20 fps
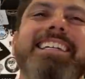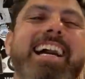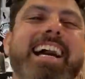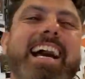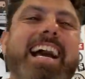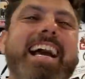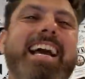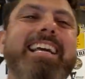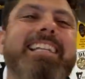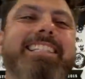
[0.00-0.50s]

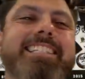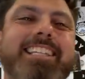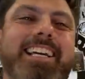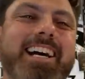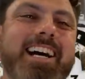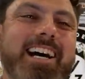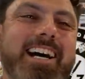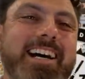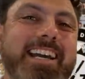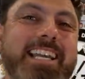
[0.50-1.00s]
and
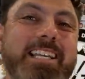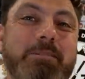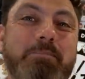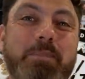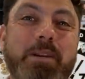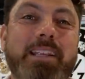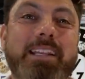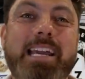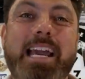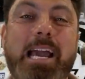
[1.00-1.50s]
uh, it's
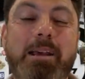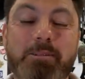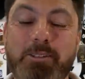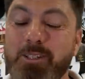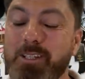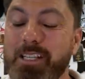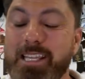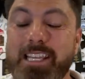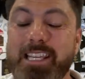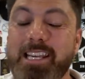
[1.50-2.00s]
been
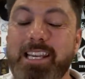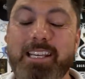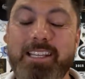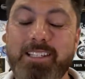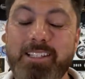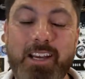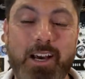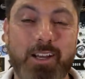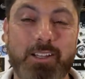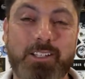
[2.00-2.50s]
absolutely
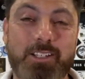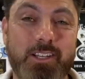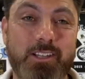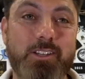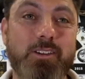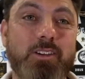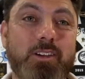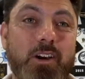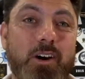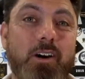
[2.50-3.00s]
nuts. So
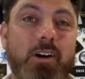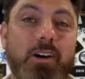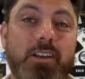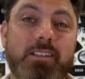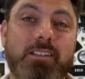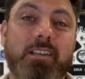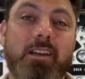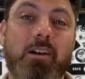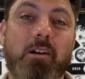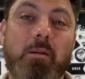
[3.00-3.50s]
you
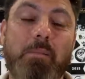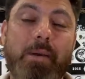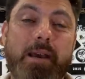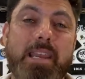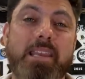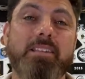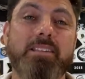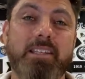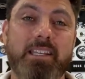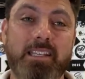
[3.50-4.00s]
guys are
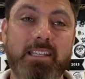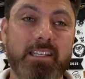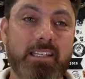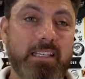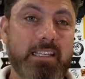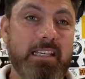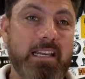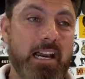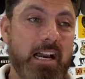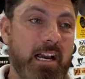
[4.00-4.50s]
amazing.
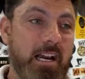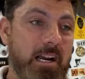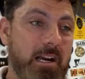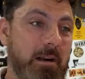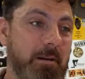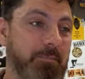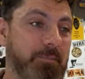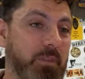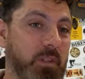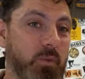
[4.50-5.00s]

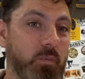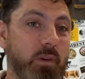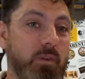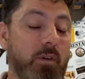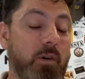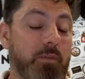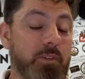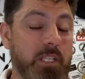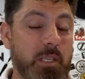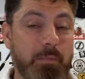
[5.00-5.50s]
Um, we've
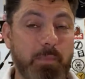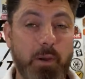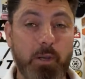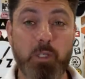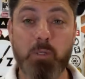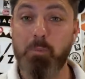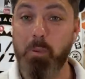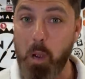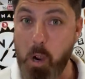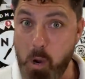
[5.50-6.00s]
obviously
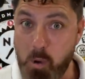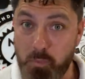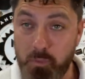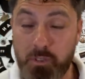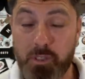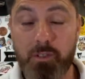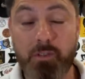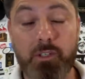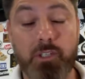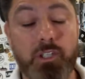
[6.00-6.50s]
postponed
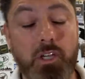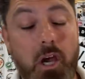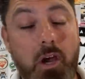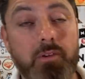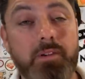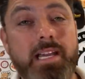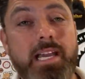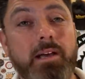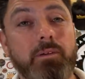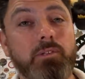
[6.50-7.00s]
the show
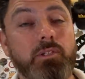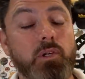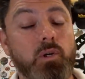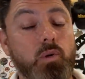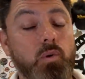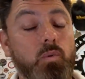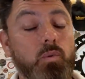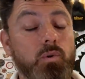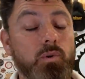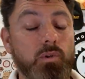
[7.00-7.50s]
now
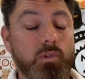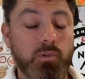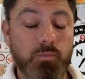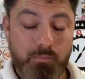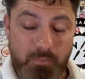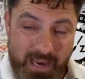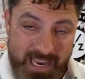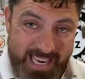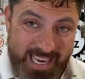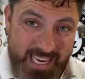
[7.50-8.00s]
till
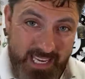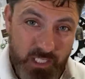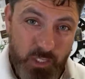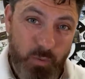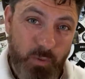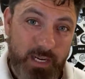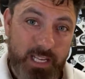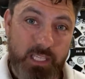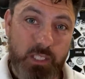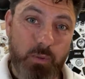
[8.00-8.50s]
May
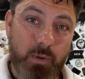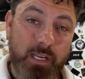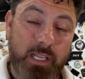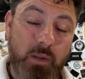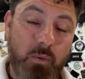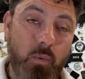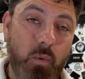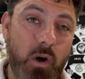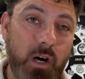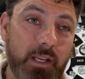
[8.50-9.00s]

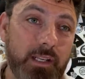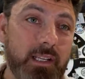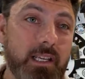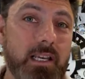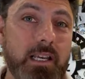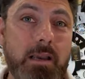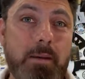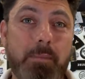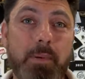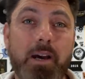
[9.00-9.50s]
2021.
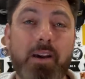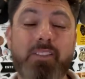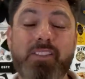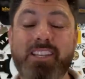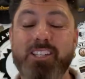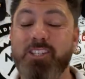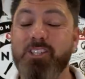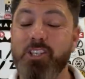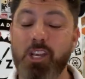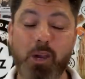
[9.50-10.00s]
But
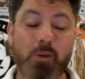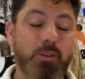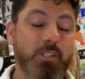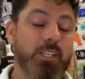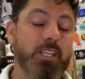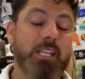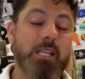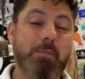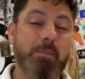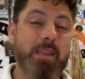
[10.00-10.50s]
this show is
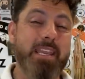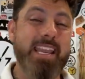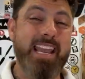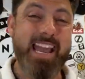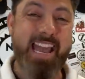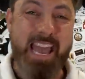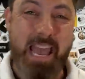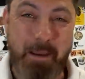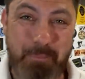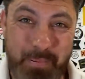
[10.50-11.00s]
going to be
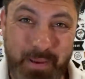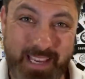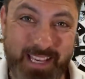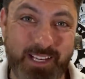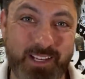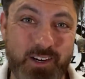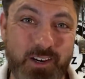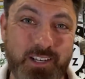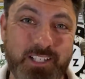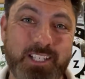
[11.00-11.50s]
epic,
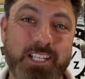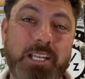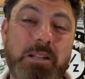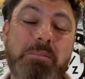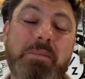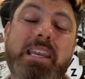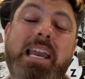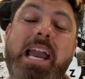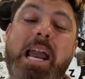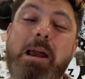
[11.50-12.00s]
guys. It's going
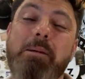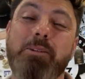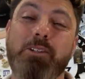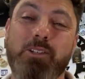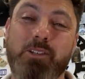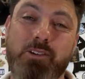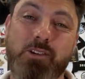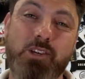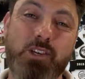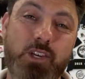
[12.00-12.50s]
to be
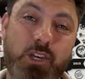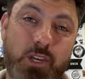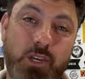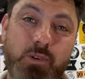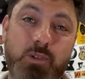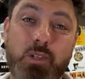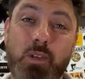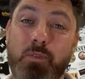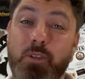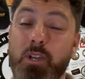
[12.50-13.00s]
absolutely
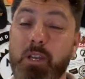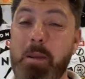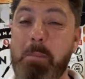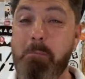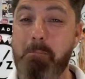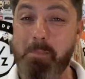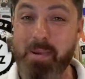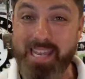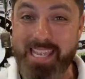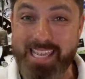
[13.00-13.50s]
huge. If you
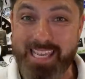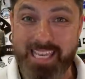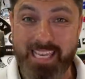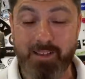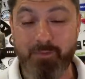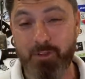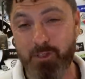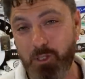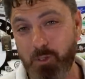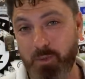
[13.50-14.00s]
can make
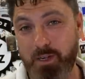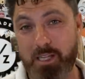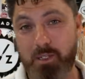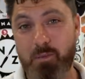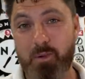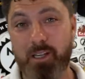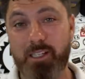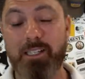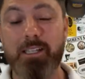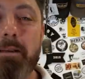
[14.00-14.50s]
it for
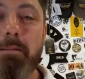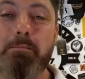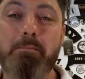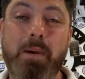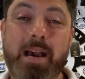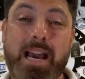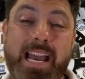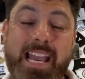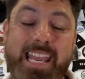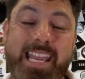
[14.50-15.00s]
21,
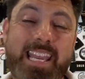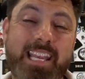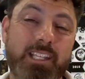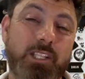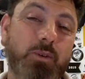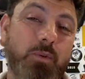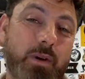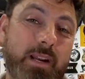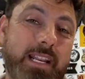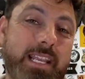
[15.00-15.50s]
May
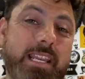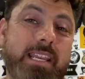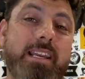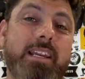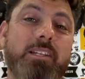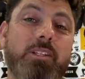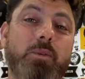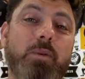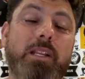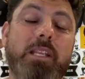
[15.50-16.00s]

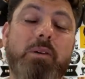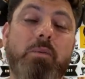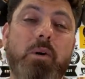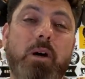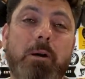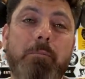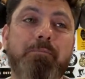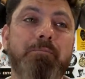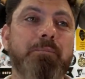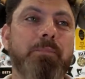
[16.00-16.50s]

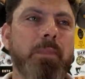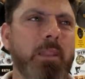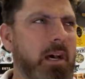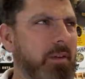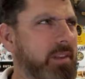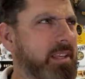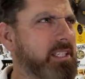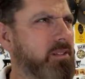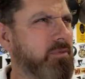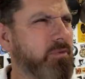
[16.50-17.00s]
2021. I
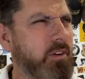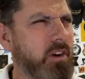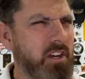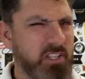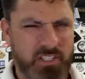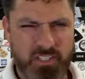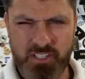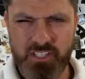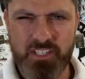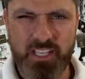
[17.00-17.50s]
think it's
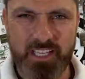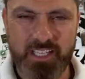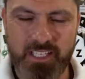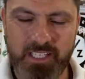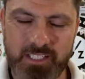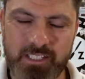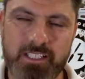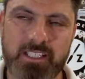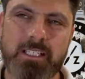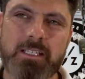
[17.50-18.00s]
first and
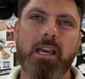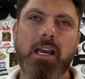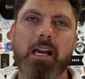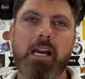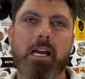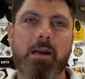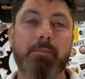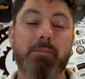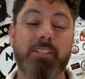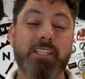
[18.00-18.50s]
second.
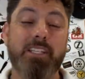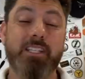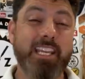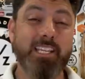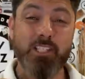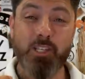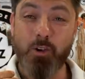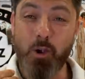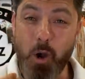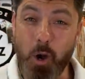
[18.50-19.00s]
Um,
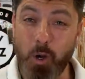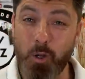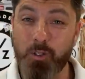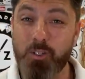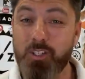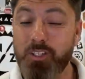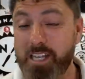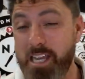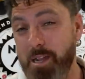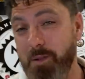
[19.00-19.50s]
tickets are
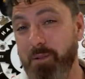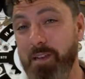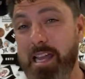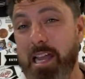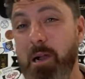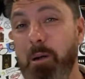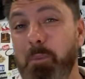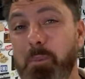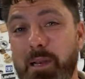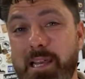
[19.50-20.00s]
on sale
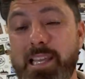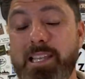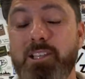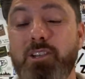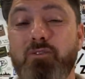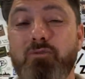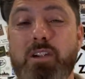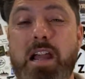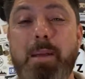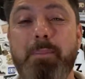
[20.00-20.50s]
now. Please
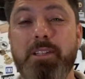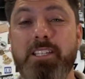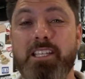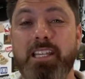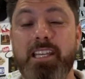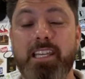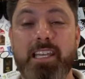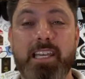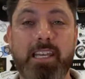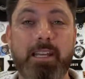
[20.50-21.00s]
grab a
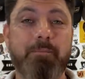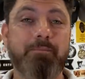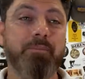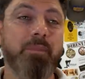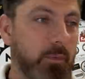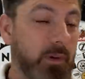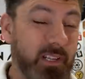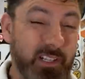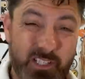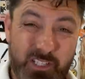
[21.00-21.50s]
ticket.
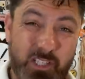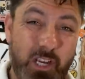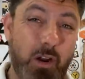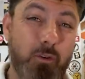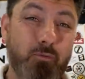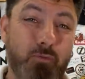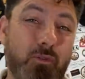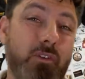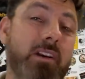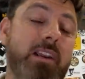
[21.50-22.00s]
We're going to start
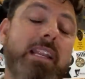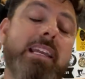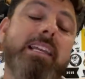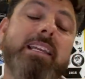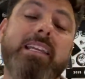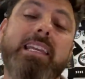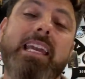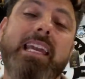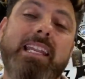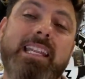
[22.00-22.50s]
really
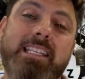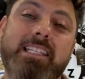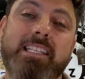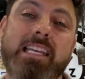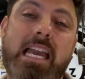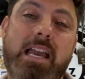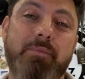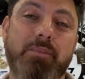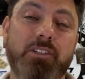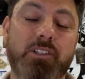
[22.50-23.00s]
getting into
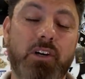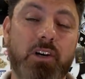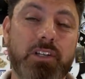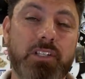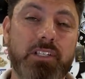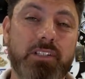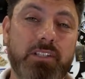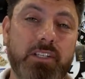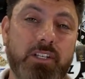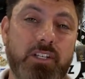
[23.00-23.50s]

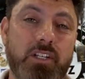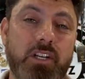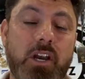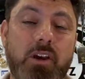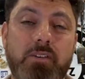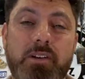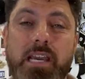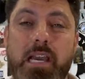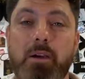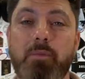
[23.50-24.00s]
advertising the show
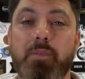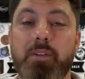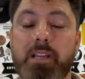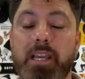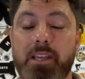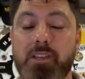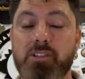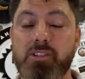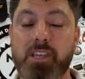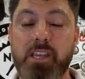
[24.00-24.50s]
now for
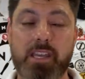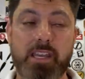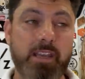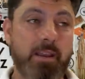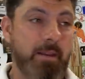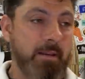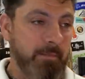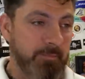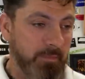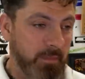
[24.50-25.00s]
next year.
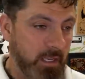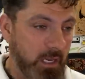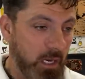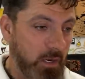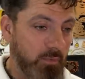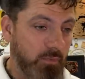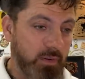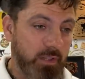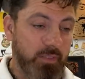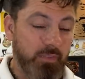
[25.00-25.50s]

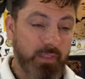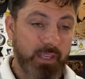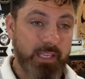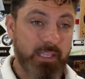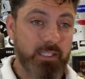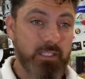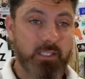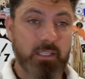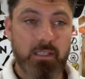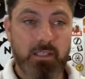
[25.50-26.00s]
Hopefully
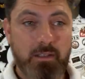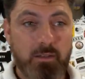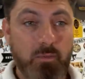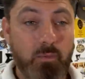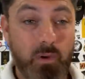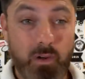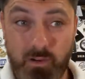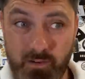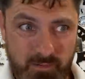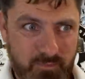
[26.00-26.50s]
things,
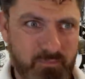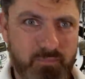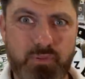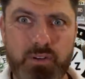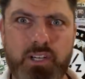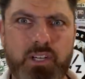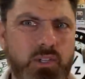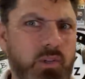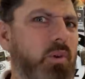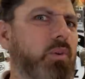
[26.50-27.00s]
well, I'm
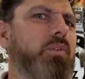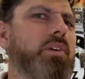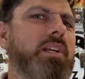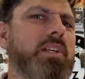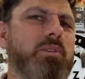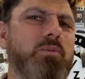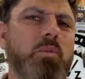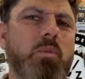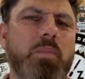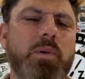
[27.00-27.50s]
pretty sure
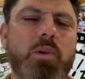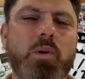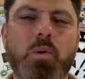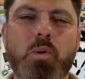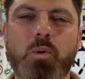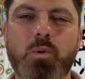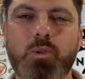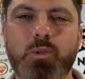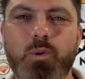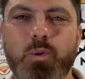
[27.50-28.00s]
things will be
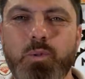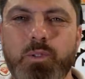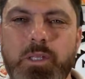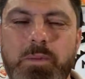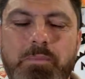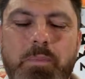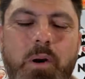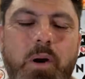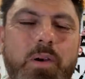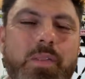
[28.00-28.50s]
all
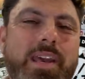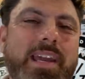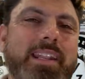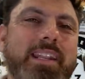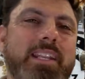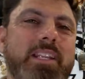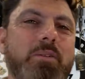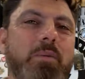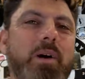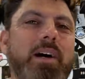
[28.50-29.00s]
sorted by then
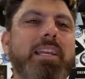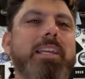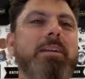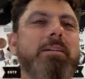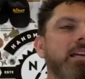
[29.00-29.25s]
anyway.